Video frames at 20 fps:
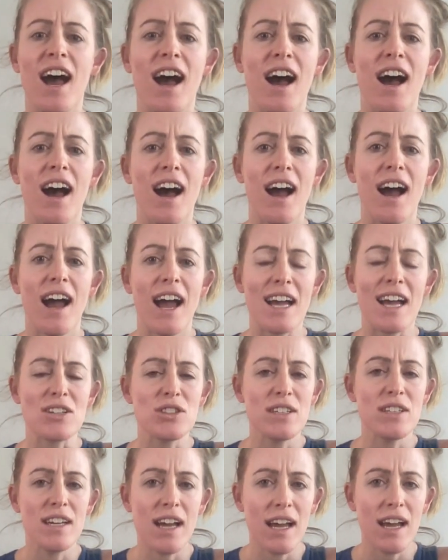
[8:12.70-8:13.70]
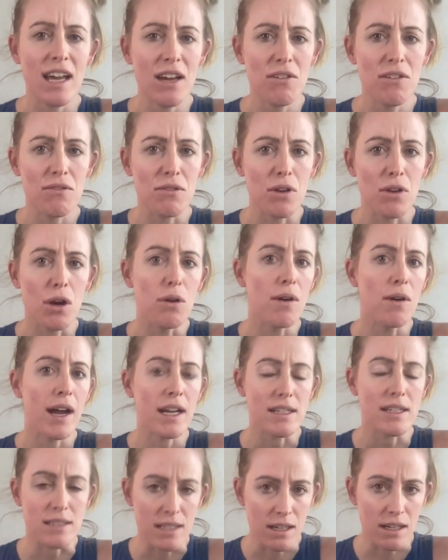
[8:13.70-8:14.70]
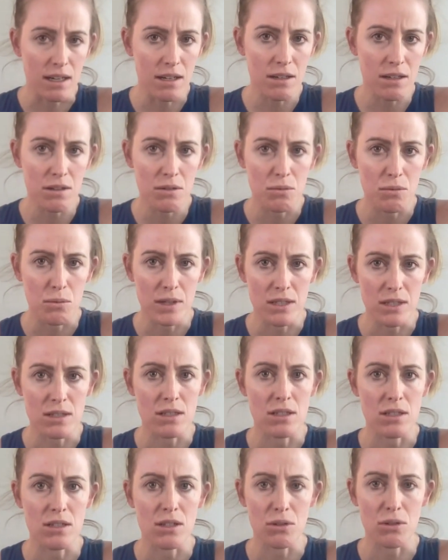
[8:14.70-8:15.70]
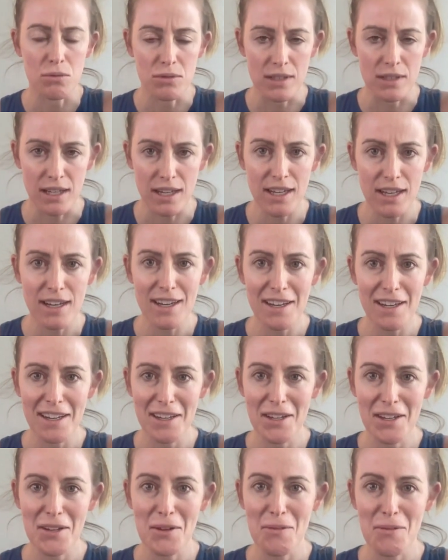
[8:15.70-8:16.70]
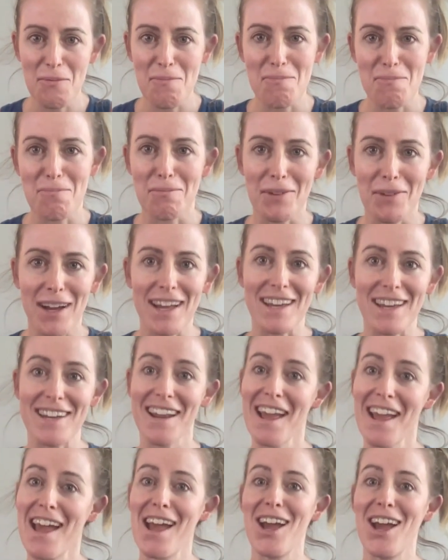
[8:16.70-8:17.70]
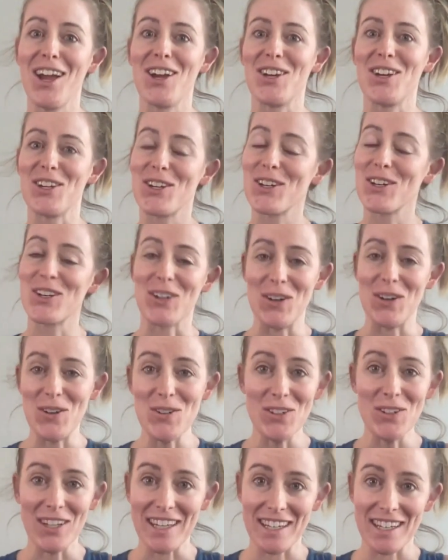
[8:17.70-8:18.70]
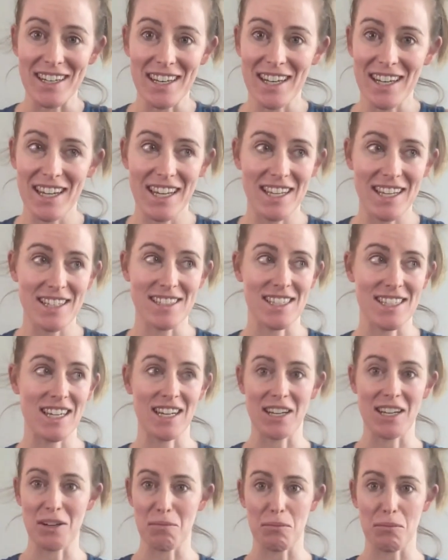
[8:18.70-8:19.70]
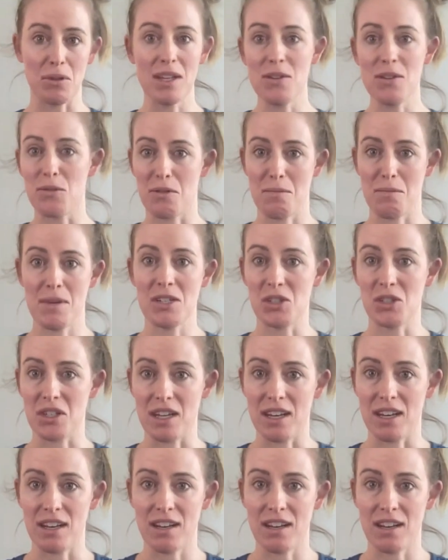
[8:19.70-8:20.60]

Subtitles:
"Ashley, I have no idea what you did, but your colon is in complete remission.